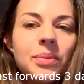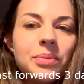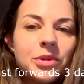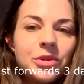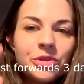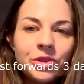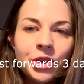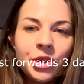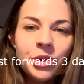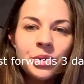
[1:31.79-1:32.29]

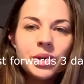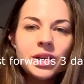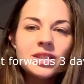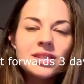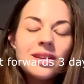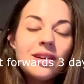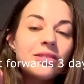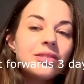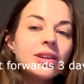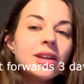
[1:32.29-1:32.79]
Before you watch
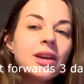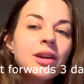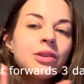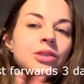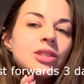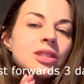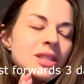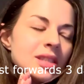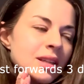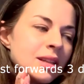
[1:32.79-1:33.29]
that video,
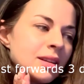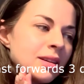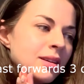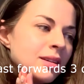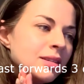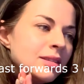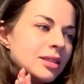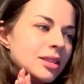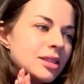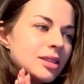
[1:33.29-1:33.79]
just a
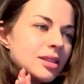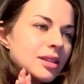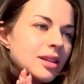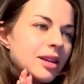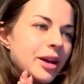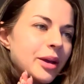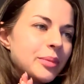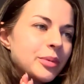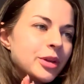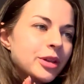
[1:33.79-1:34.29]
little
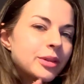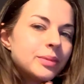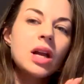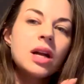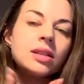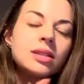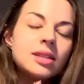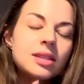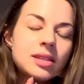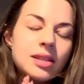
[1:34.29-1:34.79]
disclaimer.
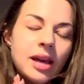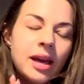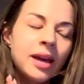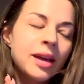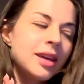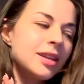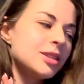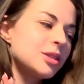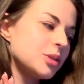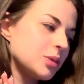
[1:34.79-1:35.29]
Today
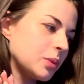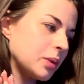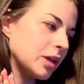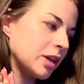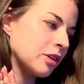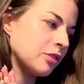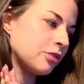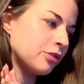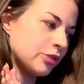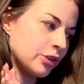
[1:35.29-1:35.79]
is
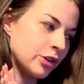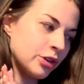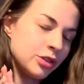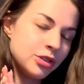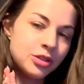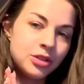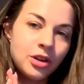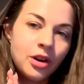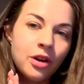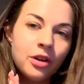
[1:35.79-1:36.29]

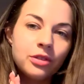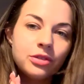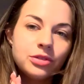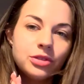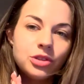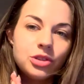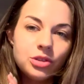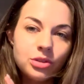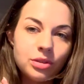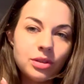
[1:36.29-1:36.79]
21st of
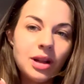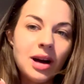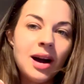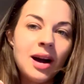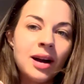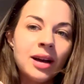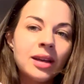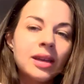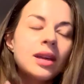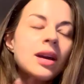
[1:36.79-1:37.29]

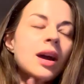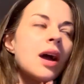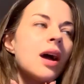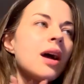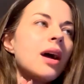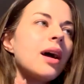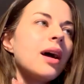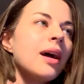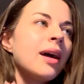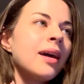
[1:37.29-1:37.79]
July,
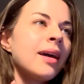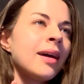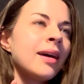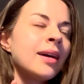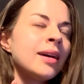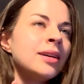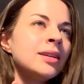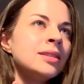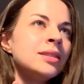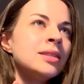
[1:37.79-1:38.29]

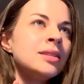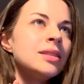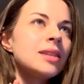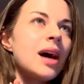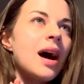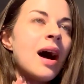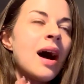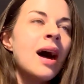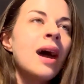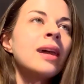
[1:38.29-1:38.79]
and
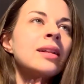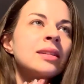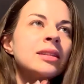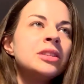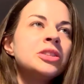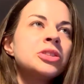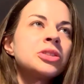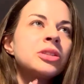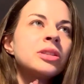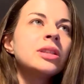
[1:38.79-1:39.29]
I
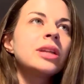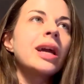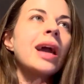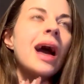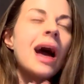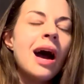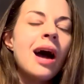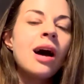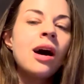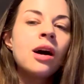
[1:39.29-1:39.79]
literally
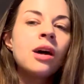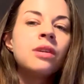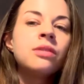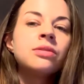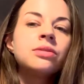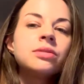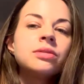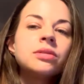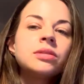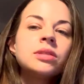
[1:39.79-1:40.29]
have